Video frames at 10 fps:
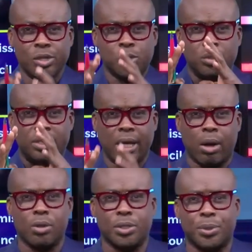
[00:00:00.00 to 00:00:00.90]
to
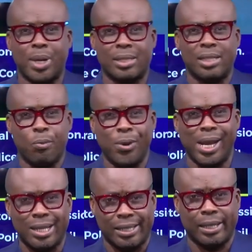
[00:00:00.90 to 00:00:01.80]
deconstruct the
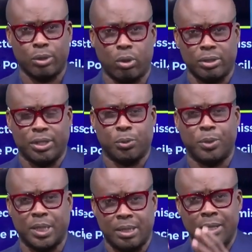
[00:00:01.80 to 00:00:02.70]
winner takes all
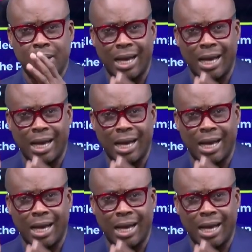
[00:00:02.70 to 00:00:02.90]
situation